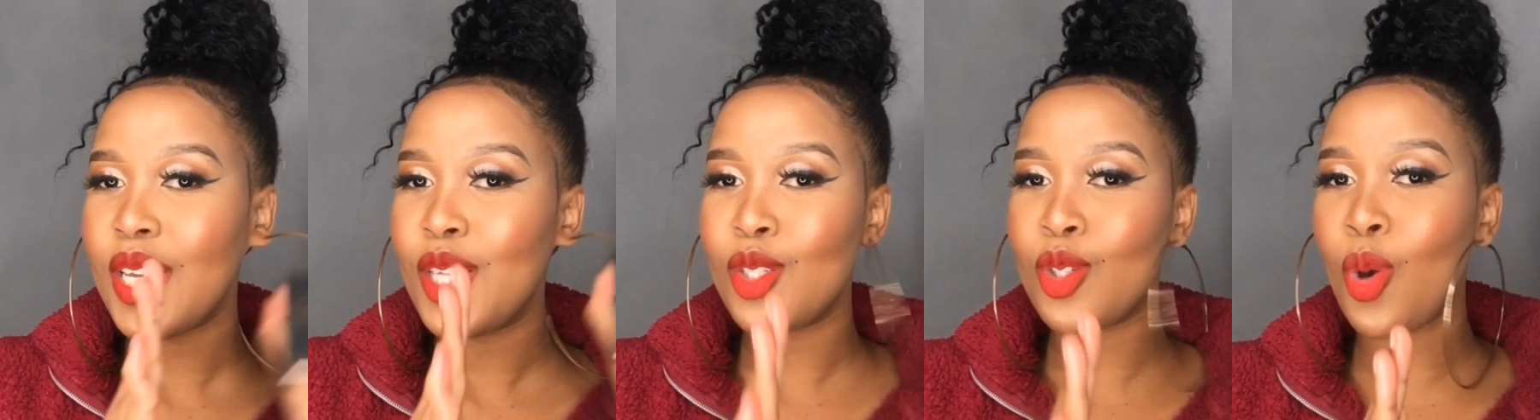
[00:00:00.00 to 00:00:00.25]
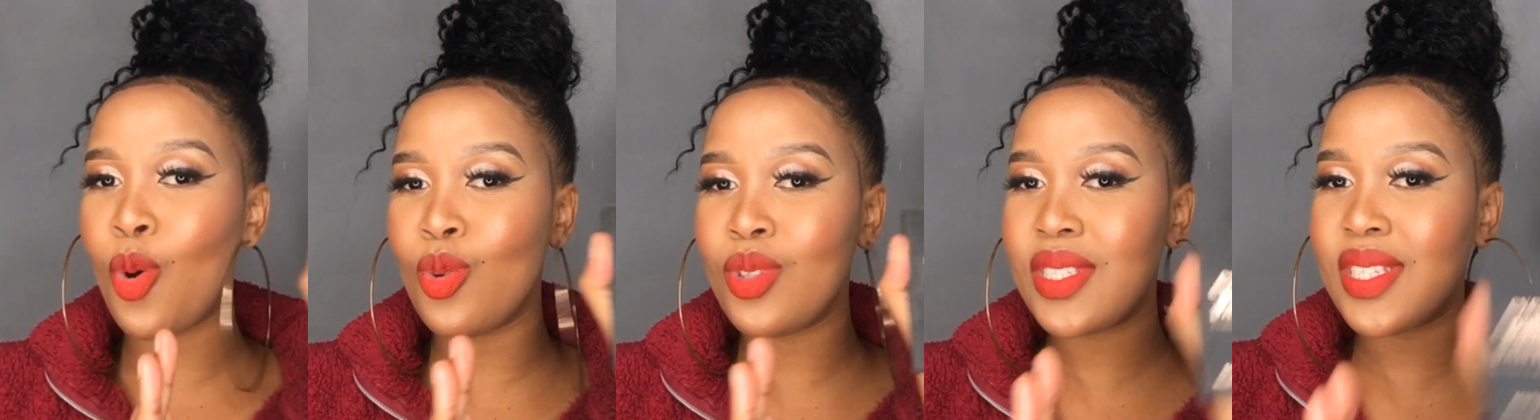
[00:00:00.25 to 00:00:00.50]

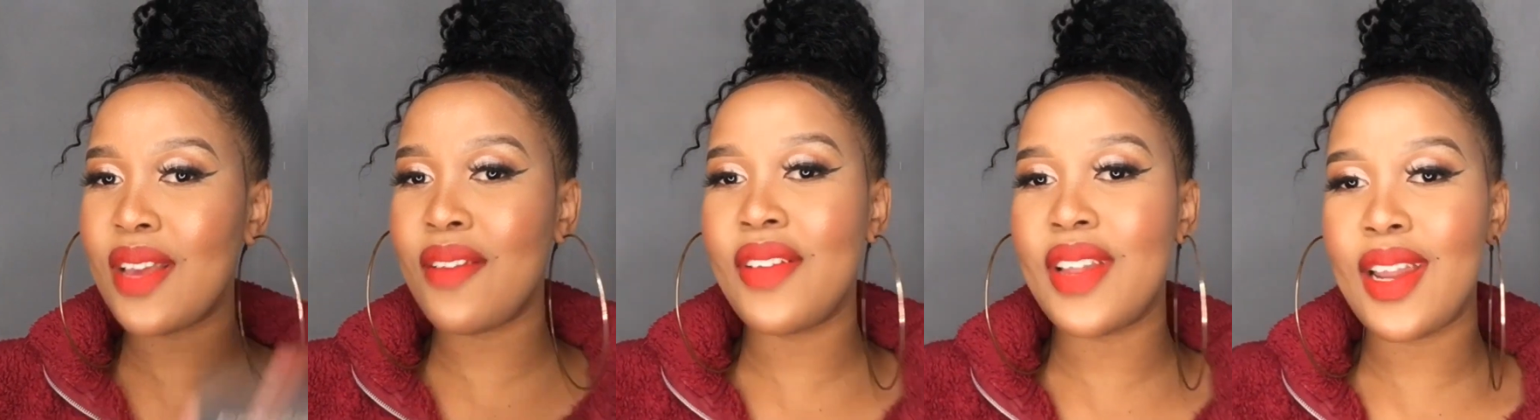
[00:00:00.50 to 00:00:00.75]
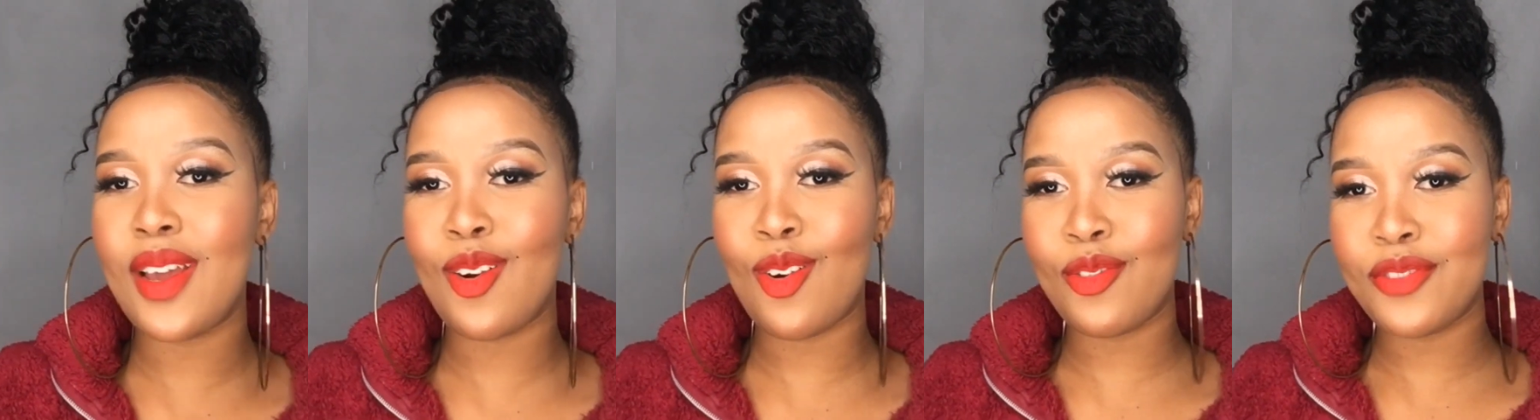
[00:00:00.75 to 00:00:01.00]
So
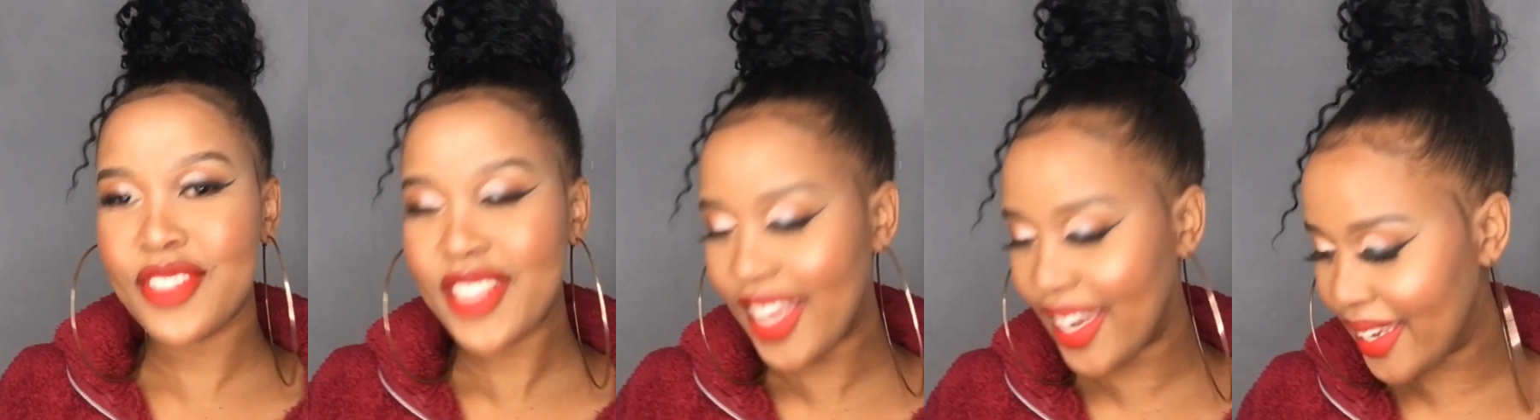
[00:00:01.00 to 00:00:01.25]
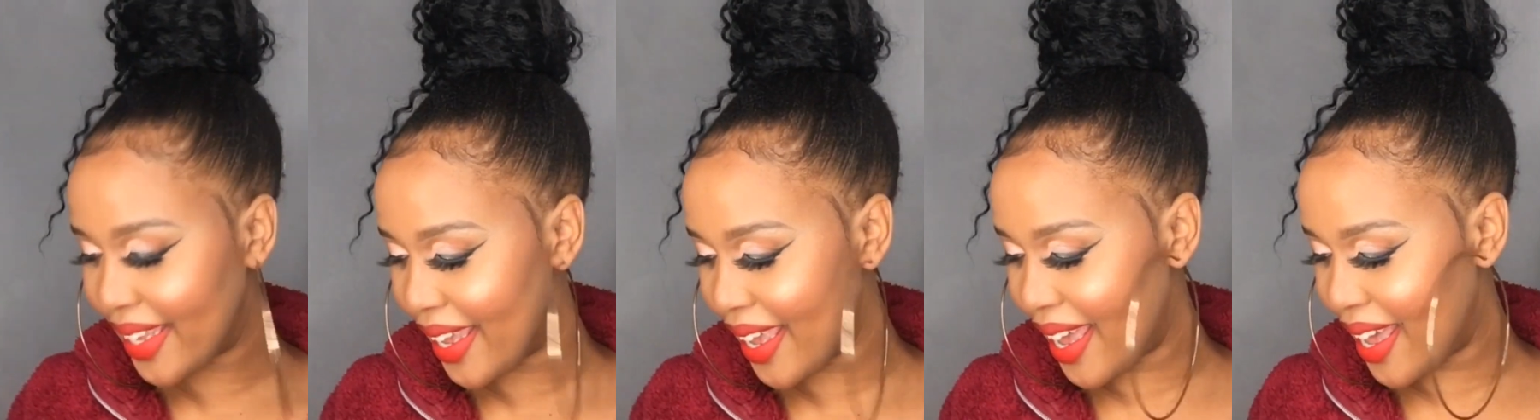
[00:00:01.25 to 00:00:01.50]
7 out of
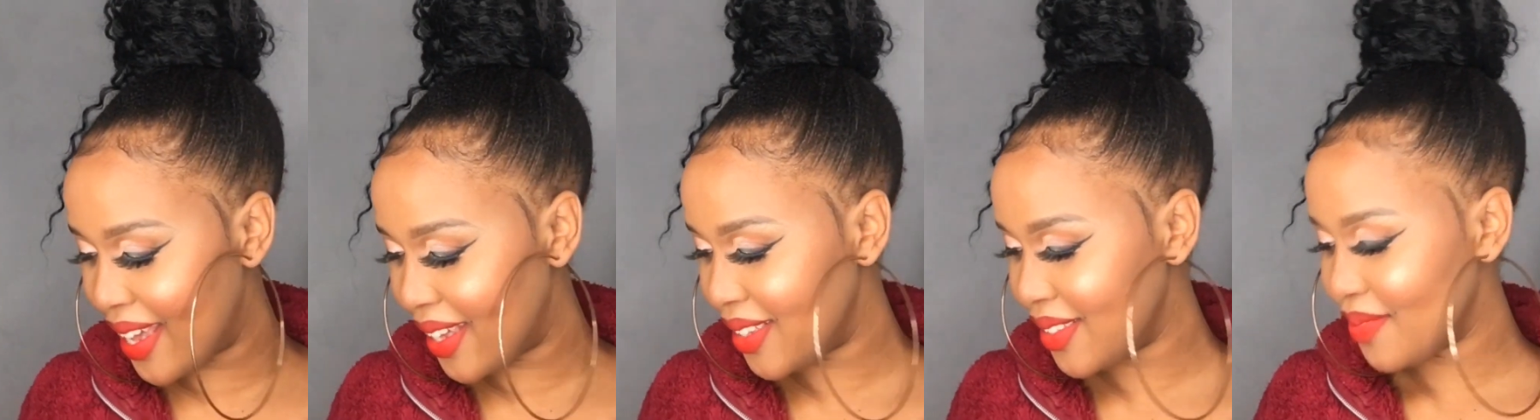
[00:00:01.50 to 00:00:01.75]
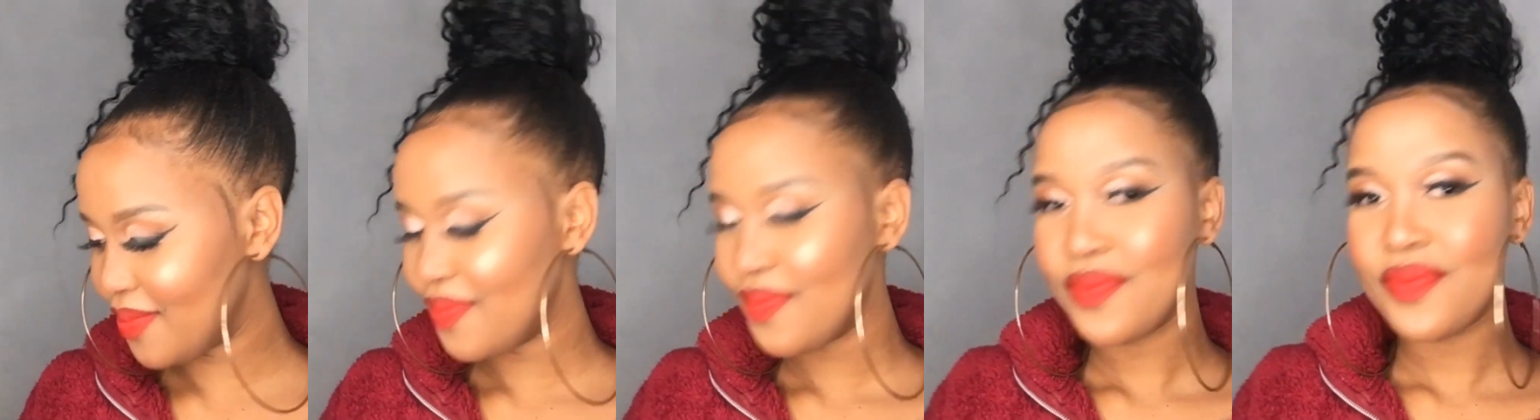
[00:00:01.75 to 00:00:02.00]
10 here.
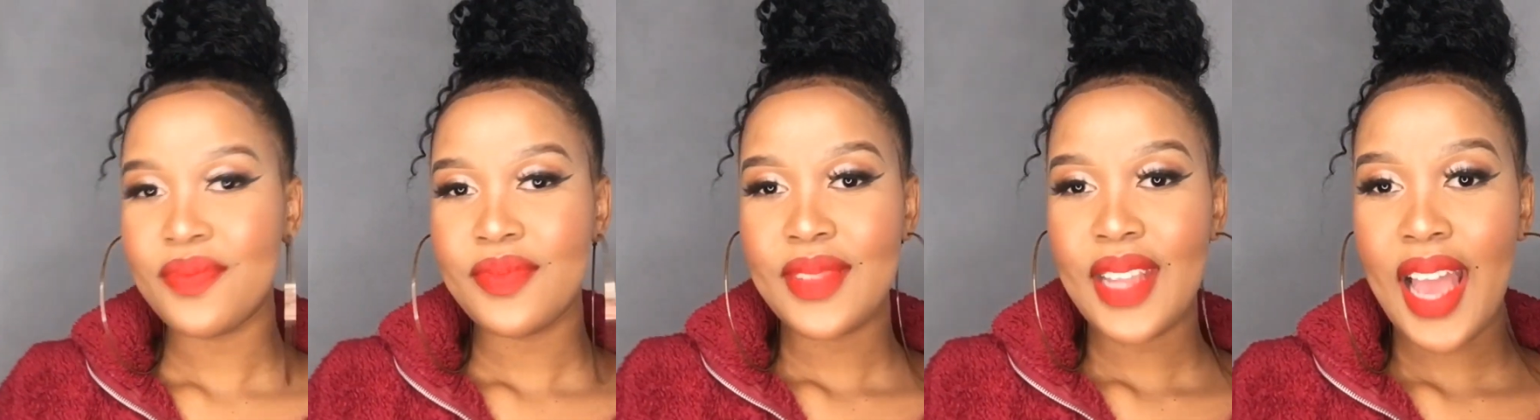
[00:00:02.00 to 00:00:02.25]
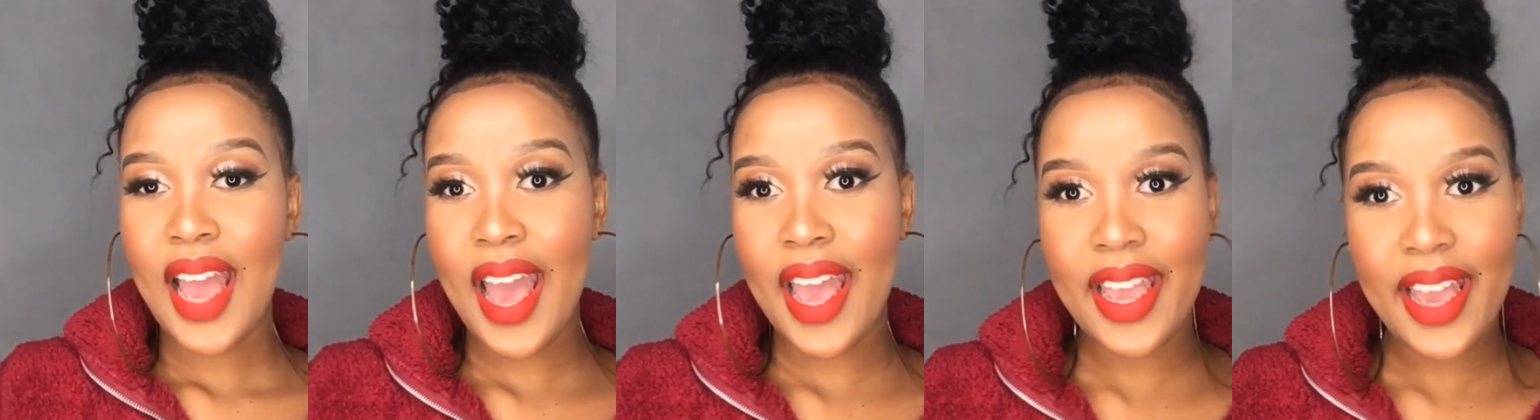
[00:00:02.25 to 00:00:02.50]

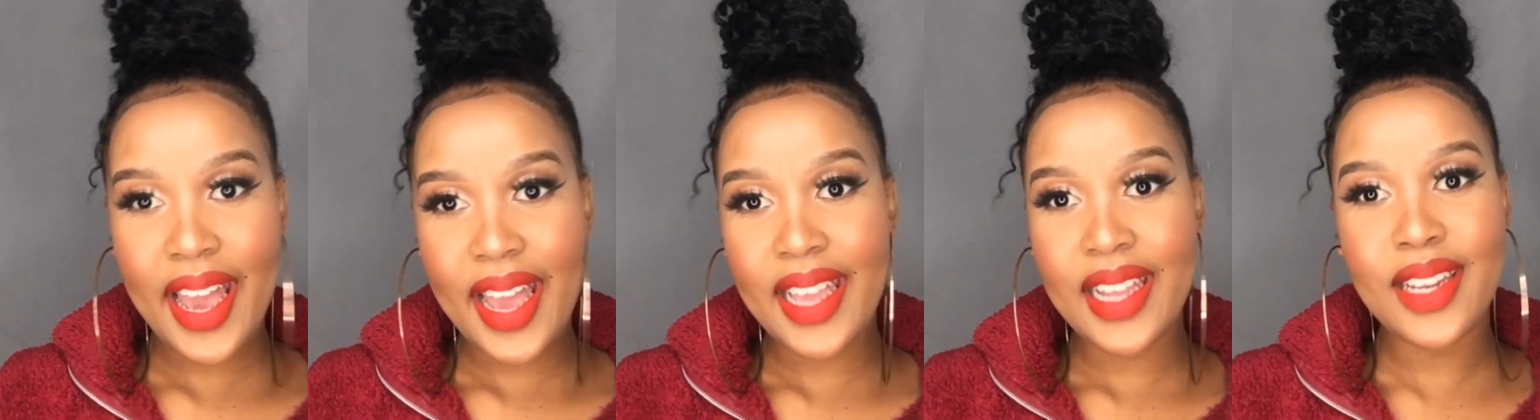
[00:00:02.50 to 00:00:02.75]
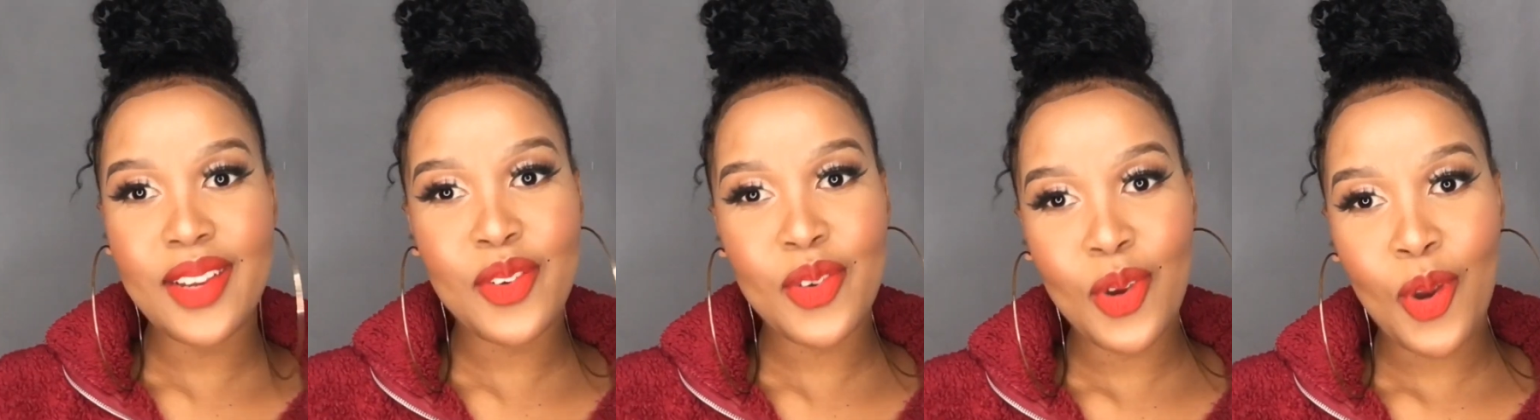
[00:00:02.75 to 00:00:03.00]
I
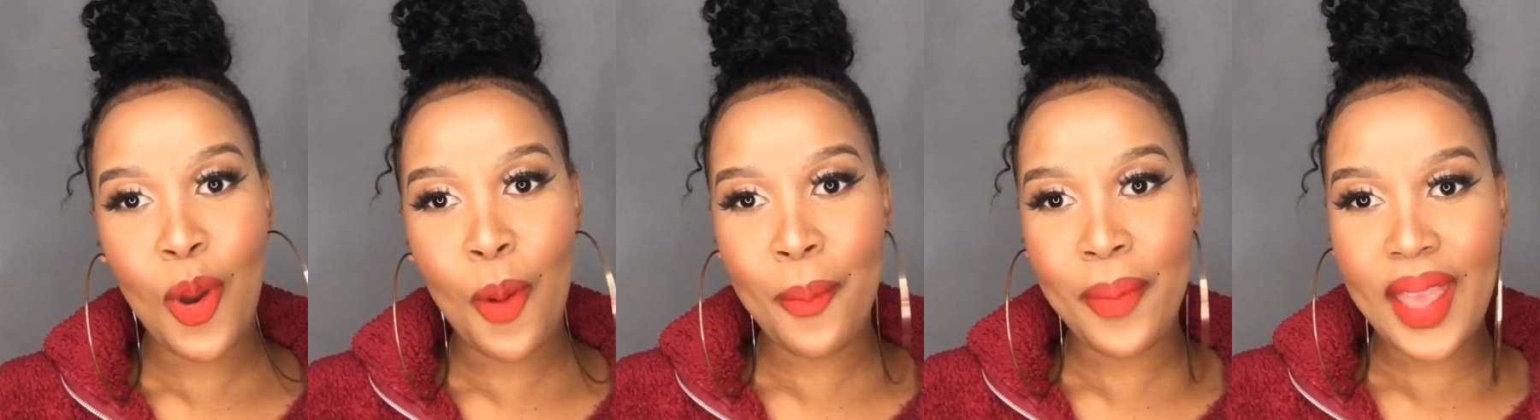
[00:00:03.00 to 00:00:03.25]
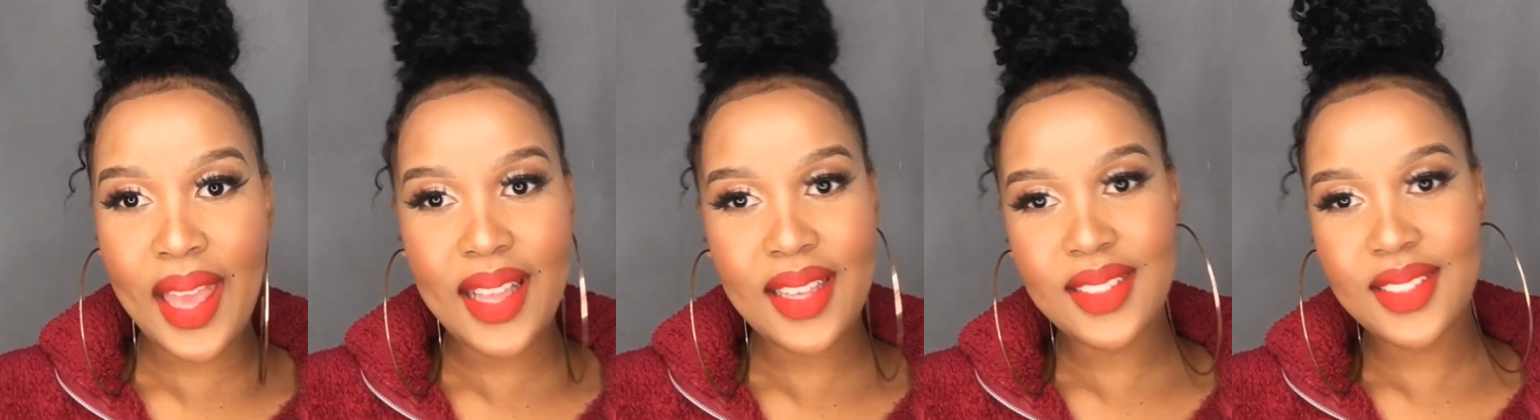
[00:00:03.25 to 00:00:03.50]
highly
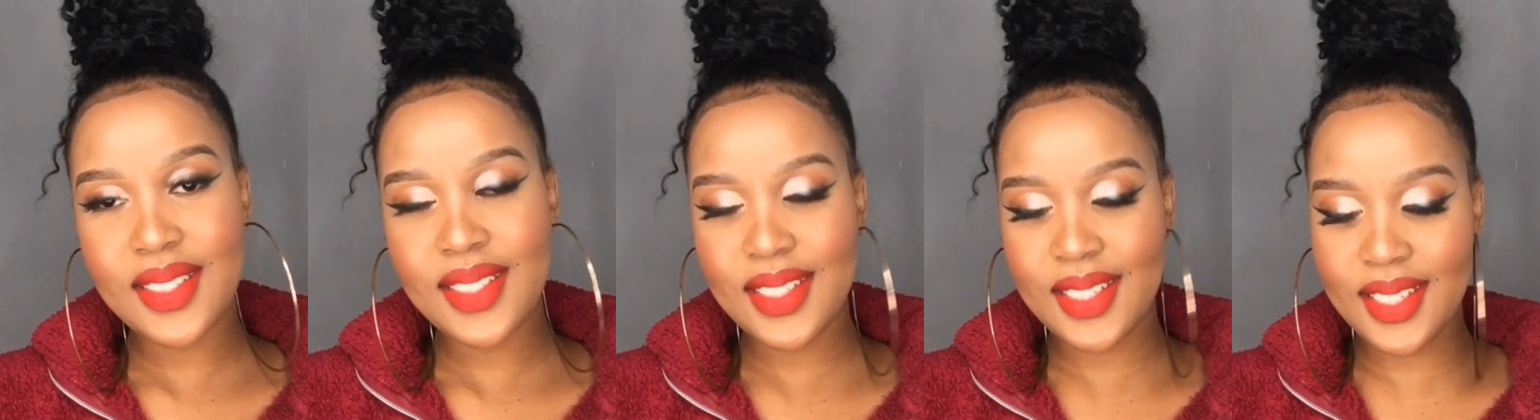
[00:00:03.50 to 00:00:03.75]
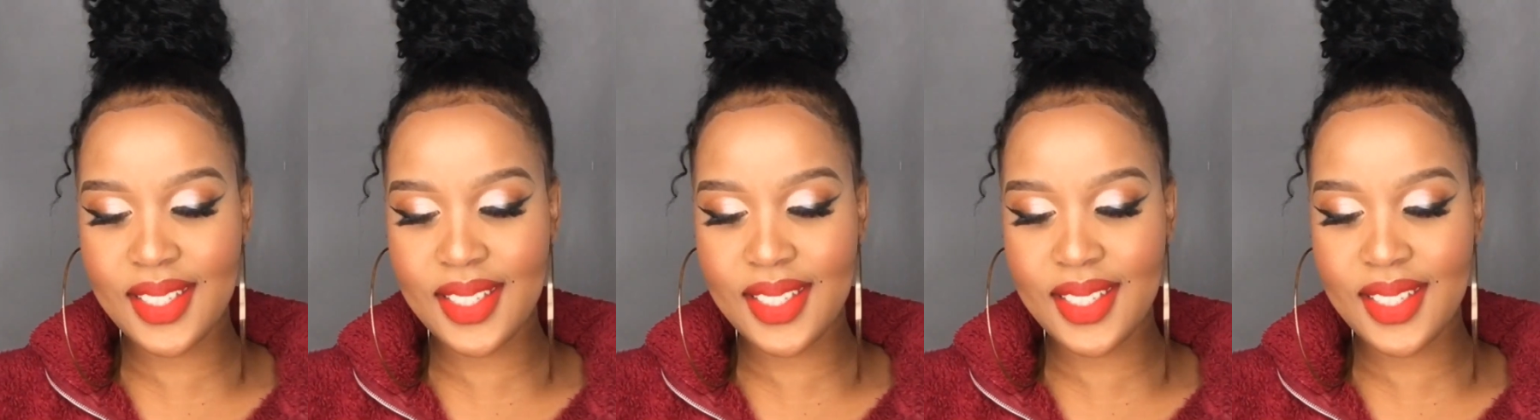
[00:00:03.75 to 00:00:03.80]
recommend.